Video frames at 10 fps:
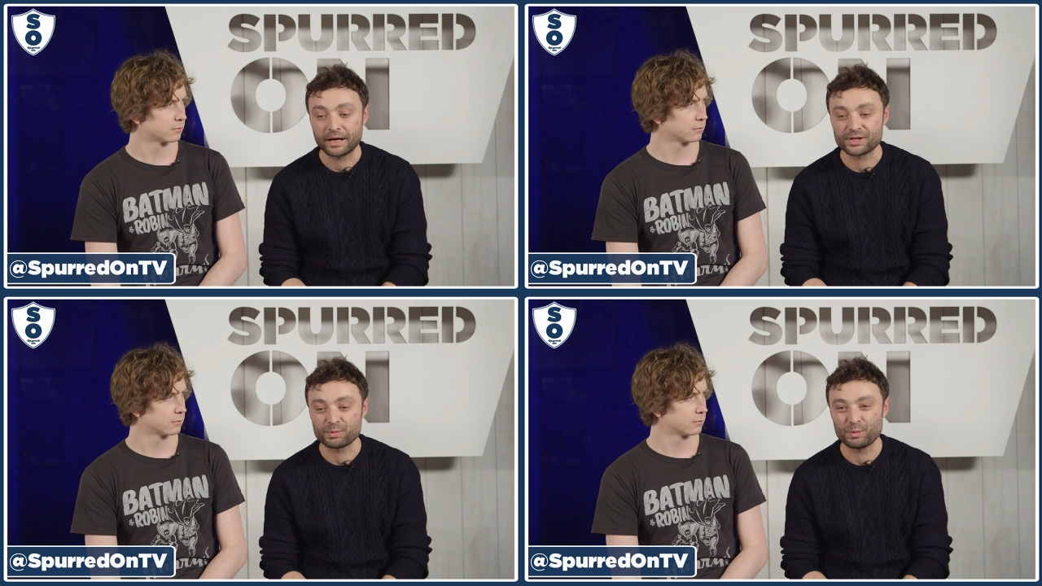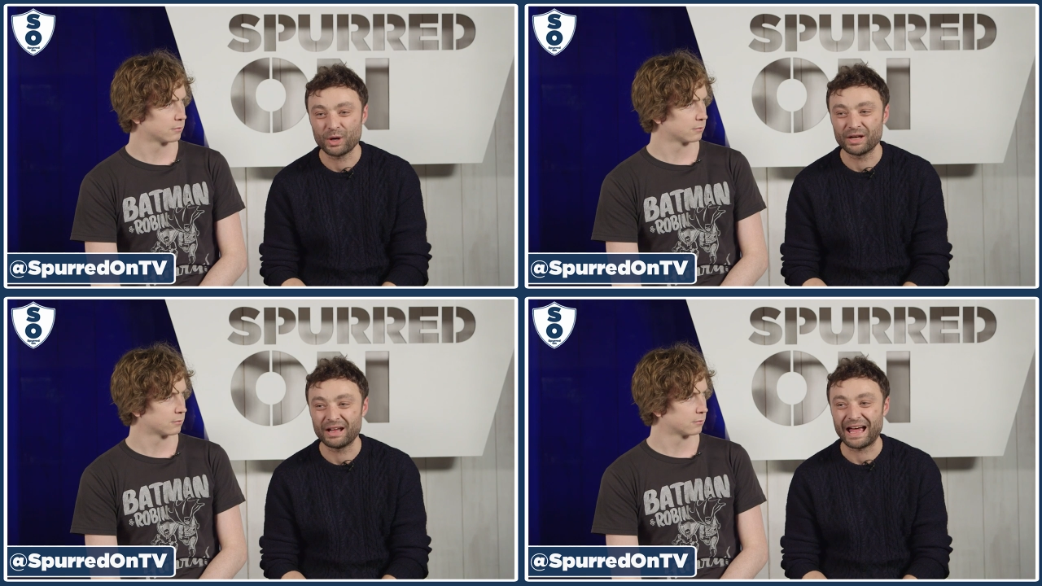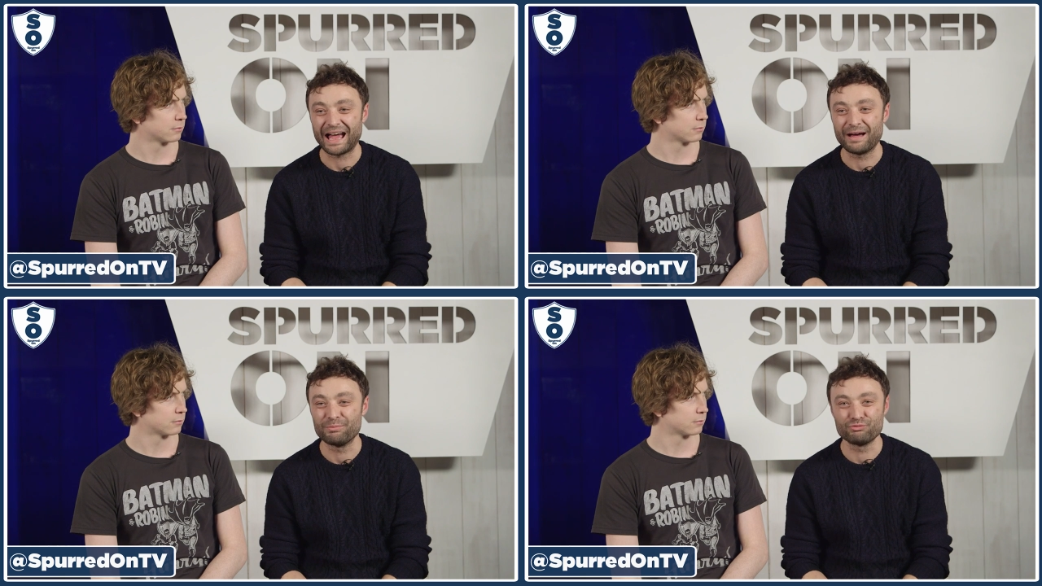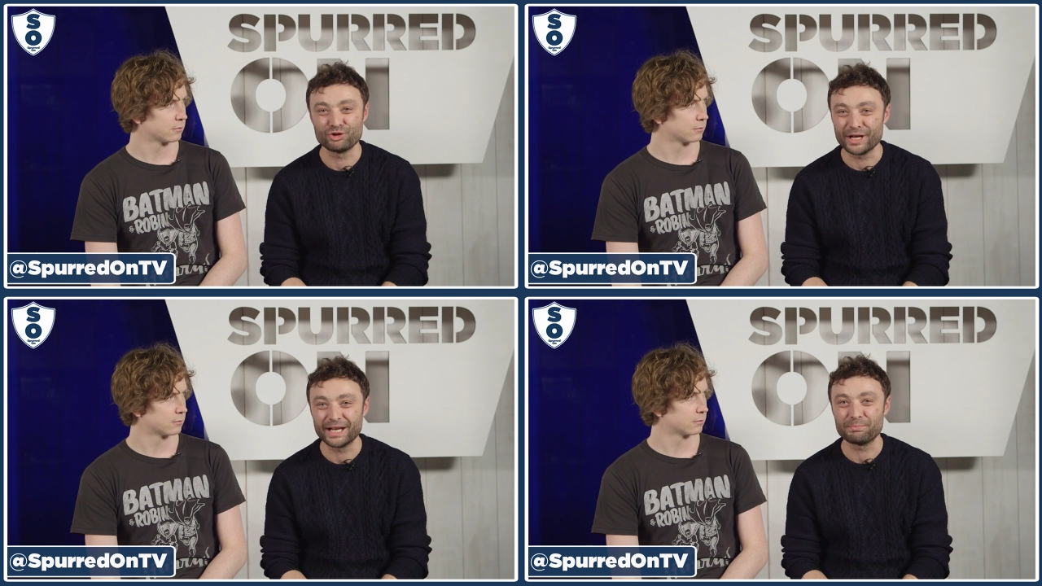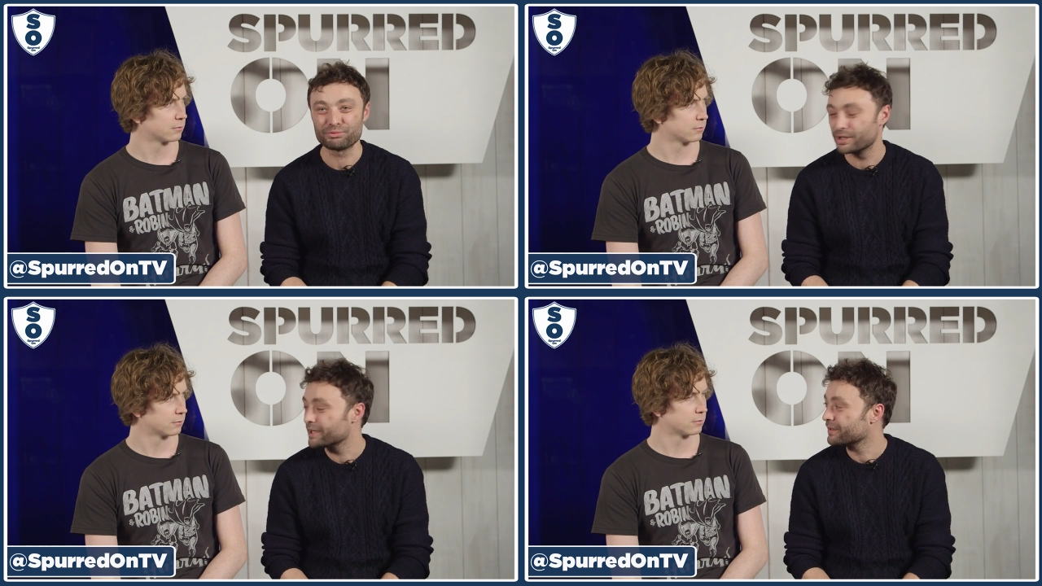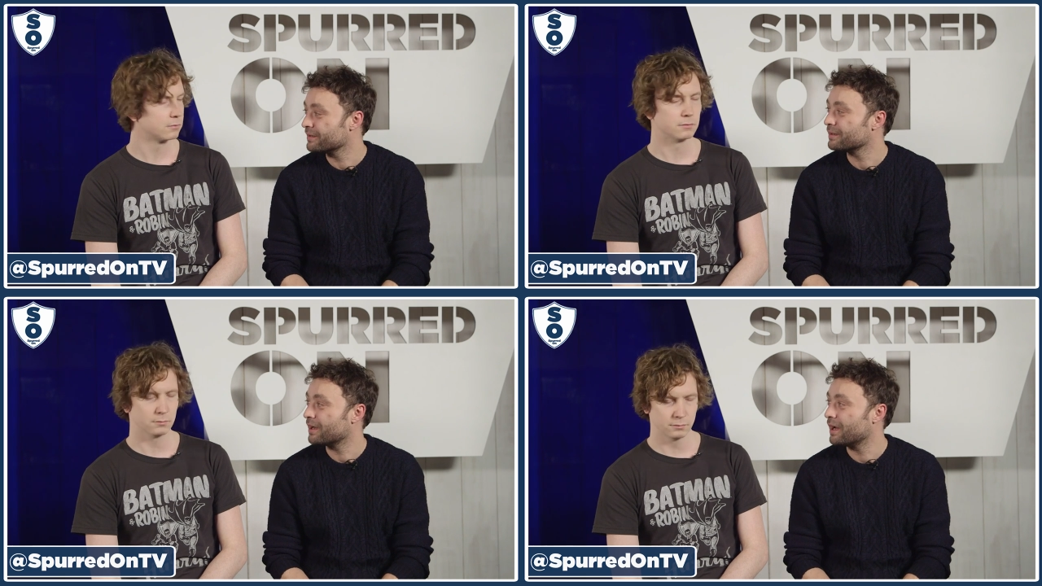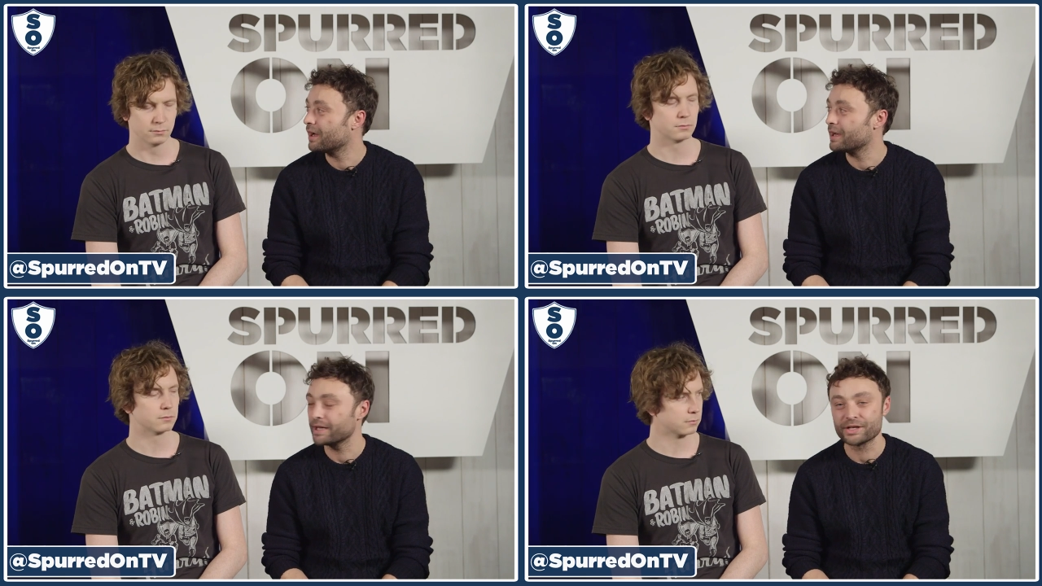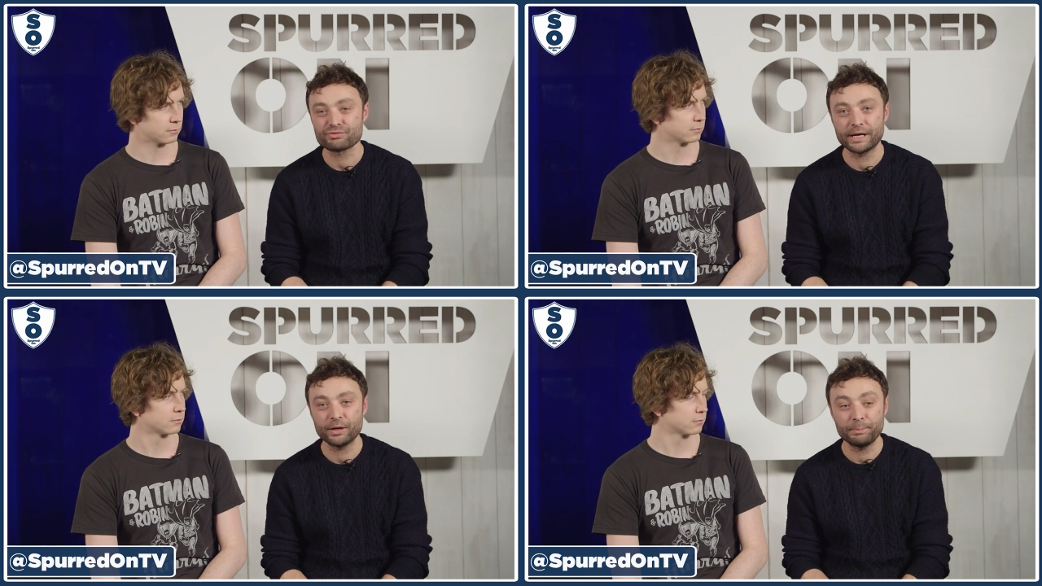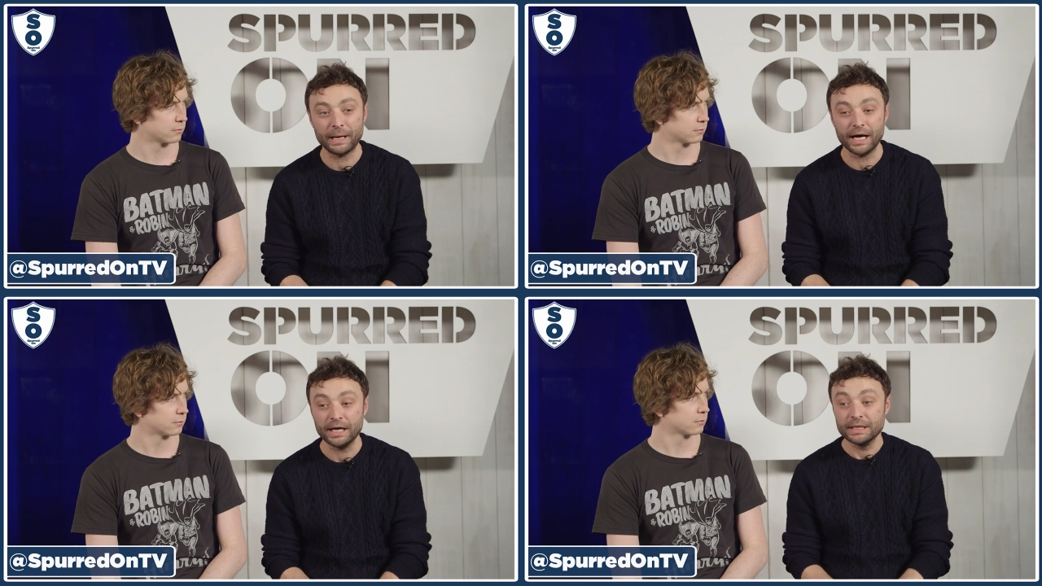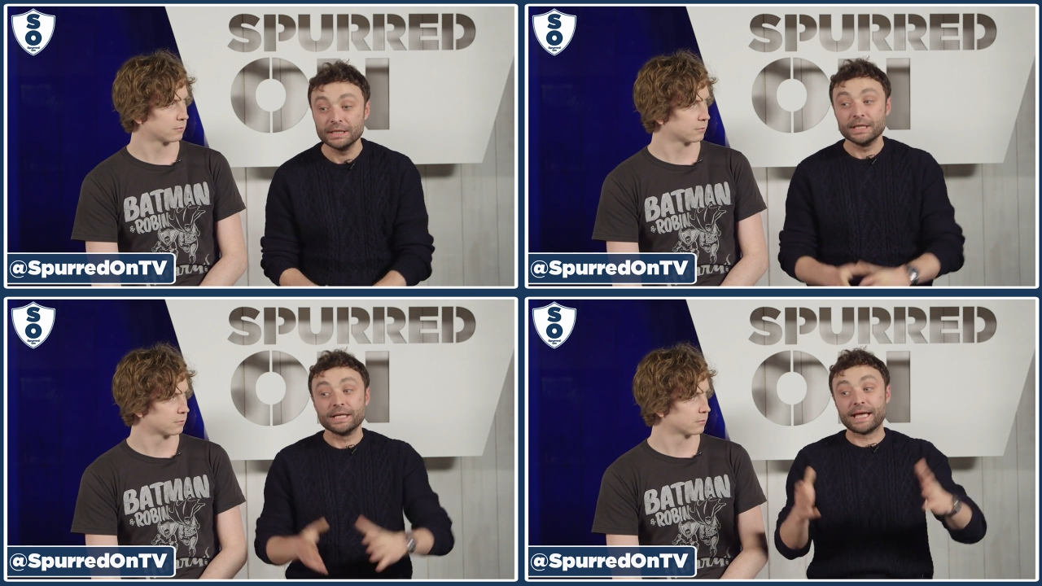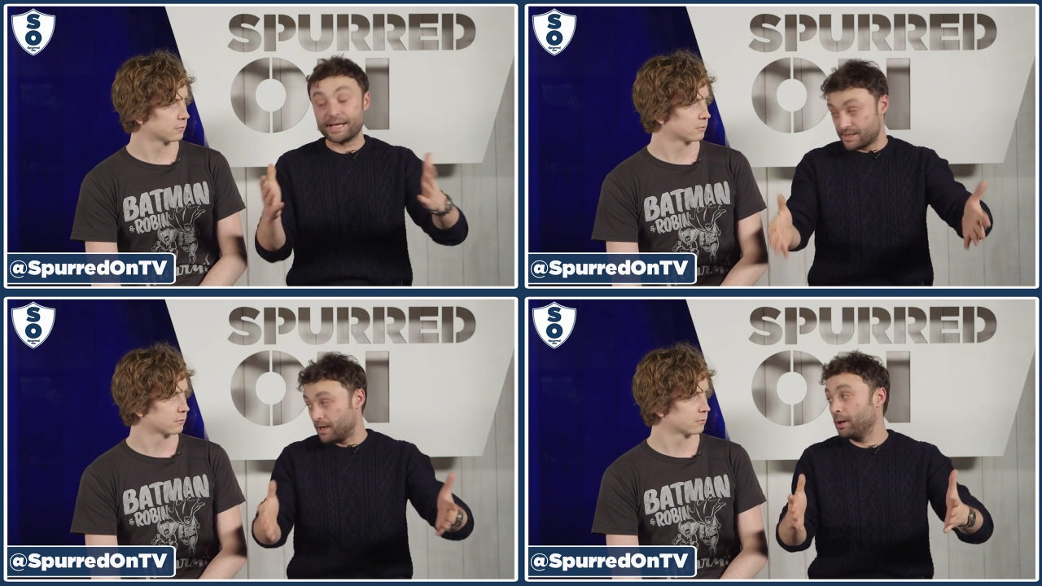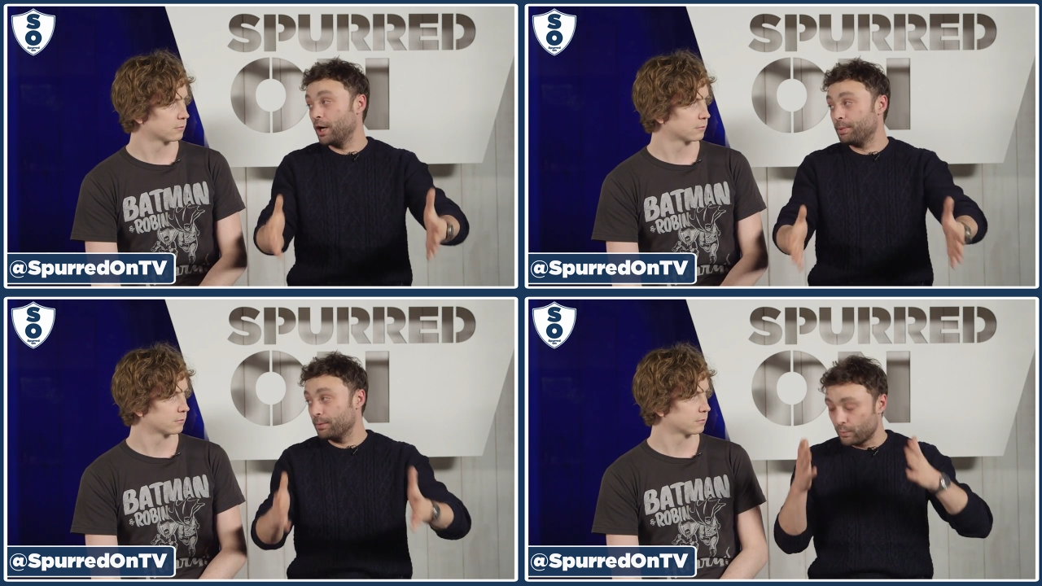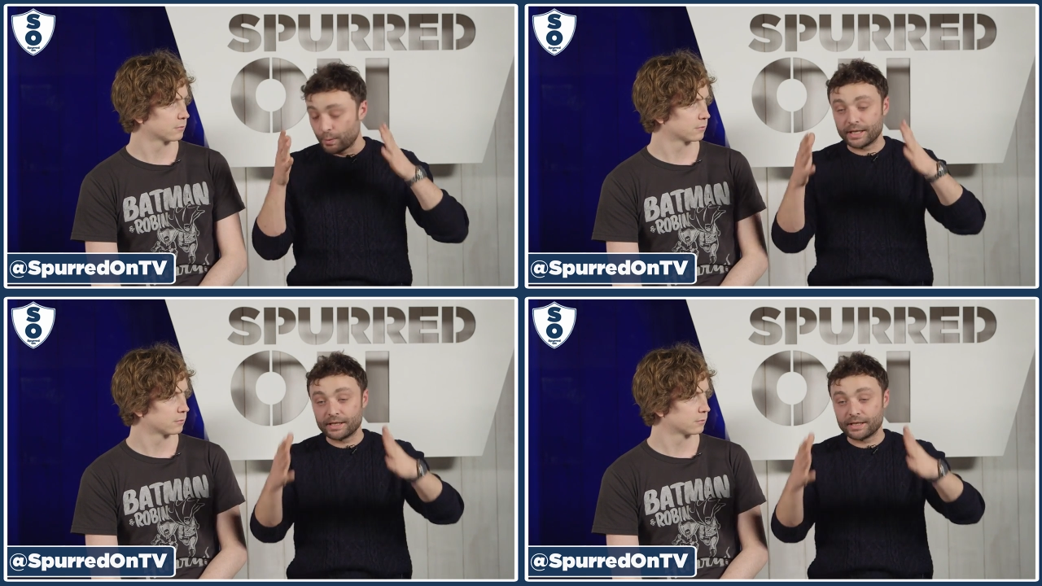Speaker 1: because um, we weren't really brilliant mm-hmm. uh, in Israel. But yes, I'm hoping we